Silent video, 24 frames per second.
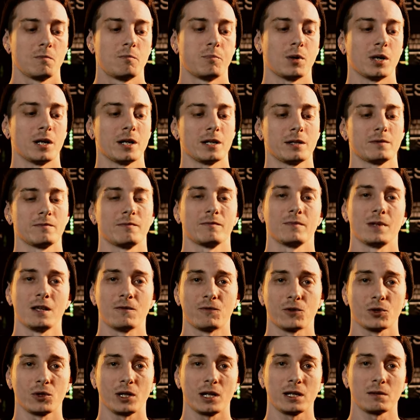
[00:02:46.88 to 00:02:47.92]
But
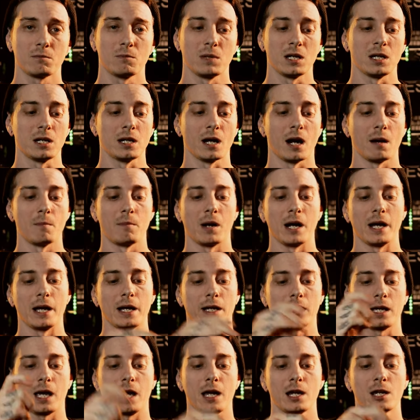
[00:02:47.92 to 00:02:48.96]
if you're like me, I buy
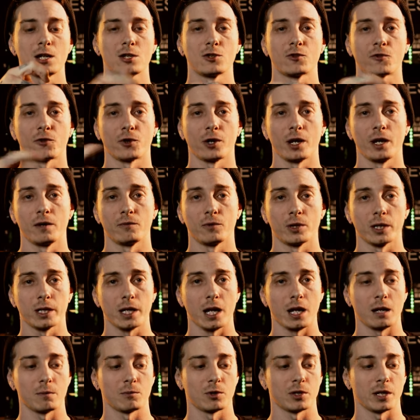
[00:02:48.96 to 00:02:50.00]
a cage for every
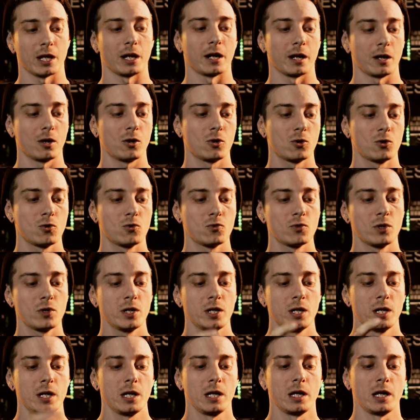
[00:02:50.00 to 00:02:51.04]
camera that I
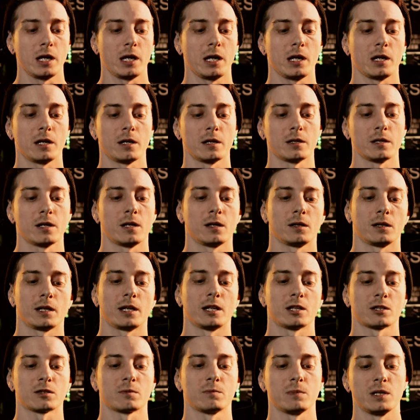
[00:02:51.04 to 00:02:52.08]
own and it
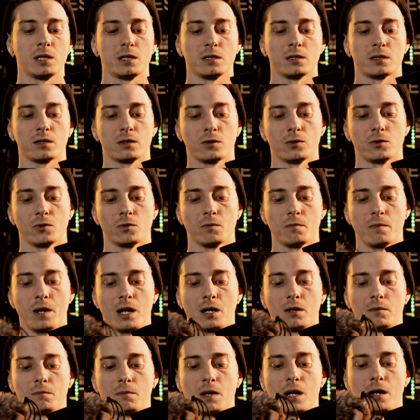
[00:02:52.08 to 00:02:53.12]
allows me to
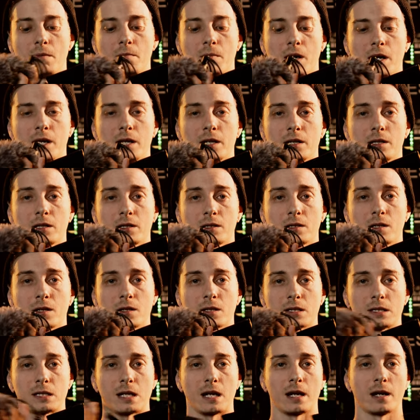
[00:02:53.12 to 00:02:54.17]
mount my mic to the
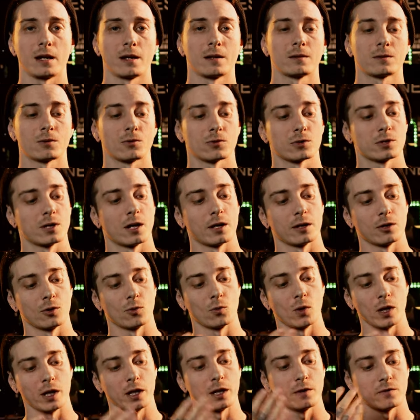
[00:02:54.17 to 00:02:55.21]
side so it's not in the
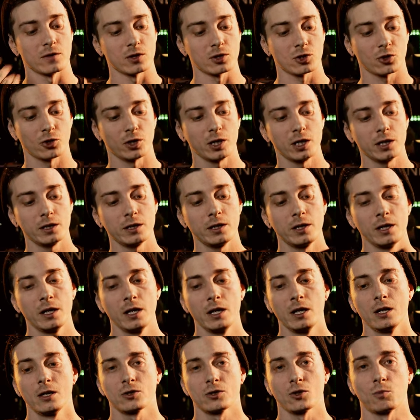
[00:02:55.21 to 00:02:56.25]
way of the screen.
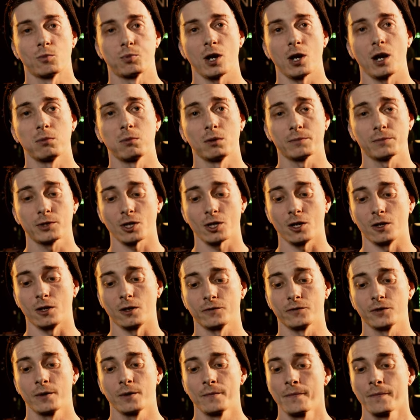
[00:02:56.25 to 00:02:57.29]
So problem
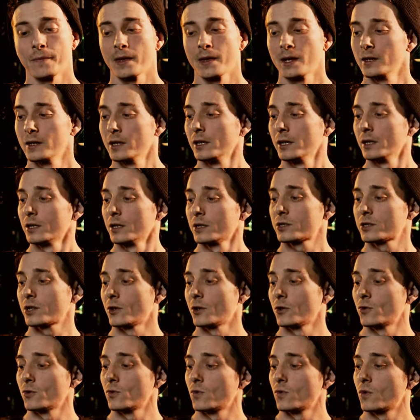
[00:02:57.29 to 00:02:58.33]
solved.
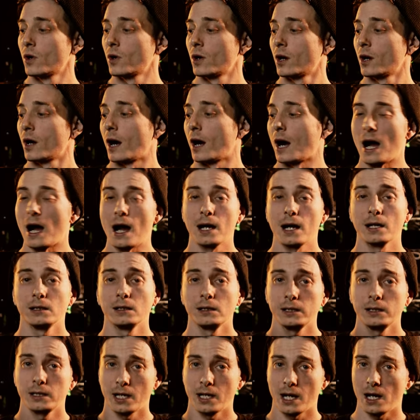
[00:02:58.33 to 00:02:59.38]
So
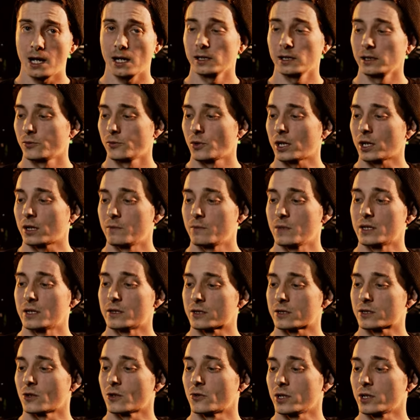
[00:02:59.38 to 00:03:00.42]
highly, highly recommend
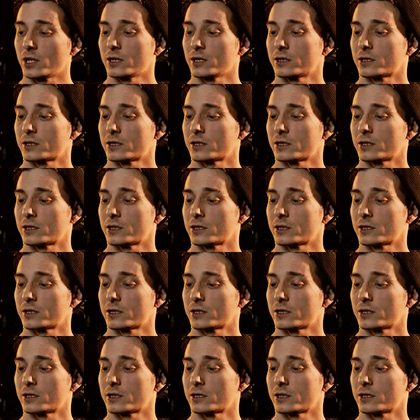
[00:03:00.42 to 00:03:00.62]
the Sony